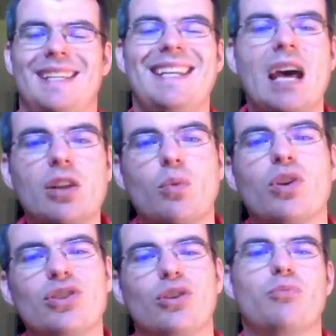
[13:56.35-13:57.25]
In other
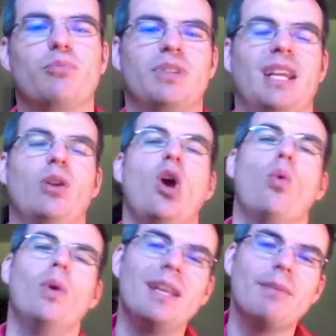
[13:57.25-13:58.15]
words, they're saying
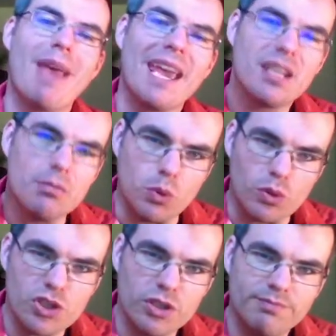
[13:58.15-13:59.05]
we demand
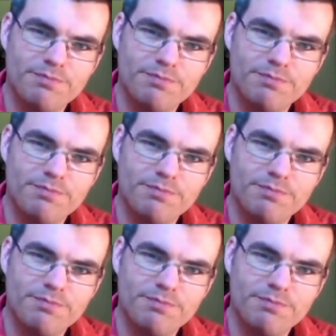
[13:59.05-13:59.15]
abortion.